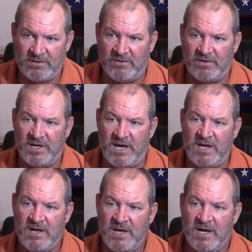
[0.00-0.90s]

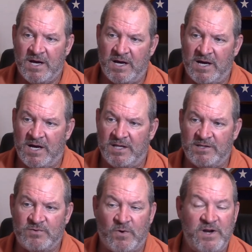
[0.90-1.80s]
Okay, uh,
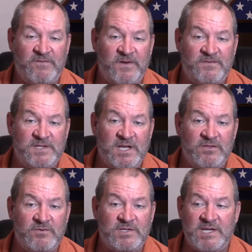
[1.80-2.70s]
the twenty
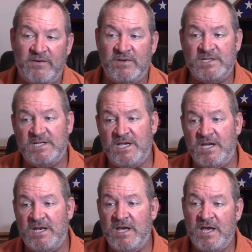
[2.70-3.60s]
fifteen through
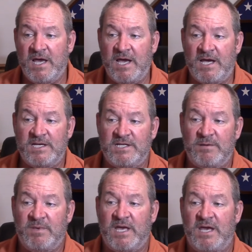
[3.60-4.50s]
seventeen Edge,
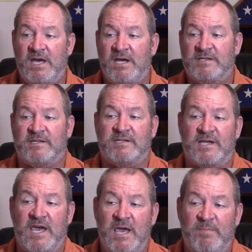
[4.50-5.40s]
M K X,
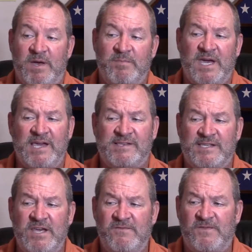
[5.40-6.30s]
Escape, M K
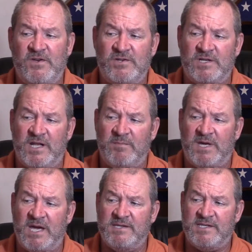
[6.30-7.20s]
C, Fusion, M
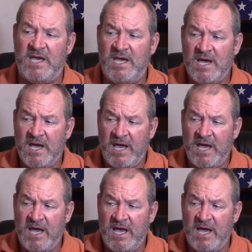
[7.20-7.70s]
K Z,